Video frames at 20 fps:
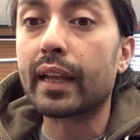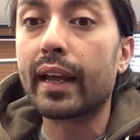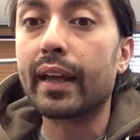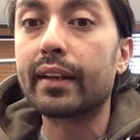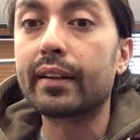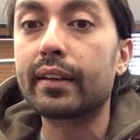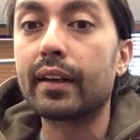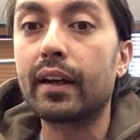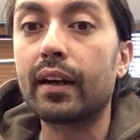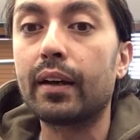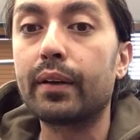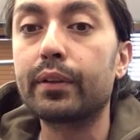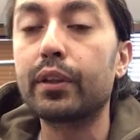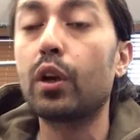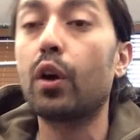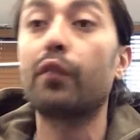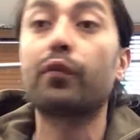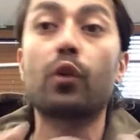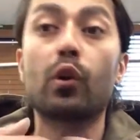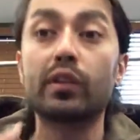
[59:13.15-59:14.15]
And, uh, you
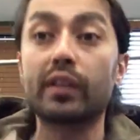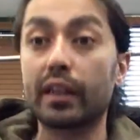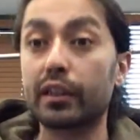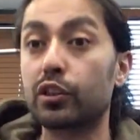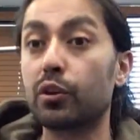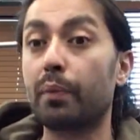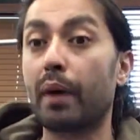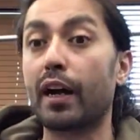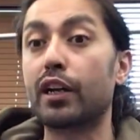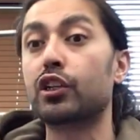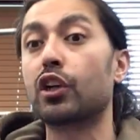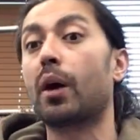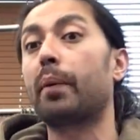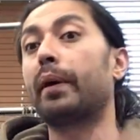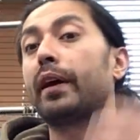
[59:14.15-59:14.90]
know, of course, I do my job.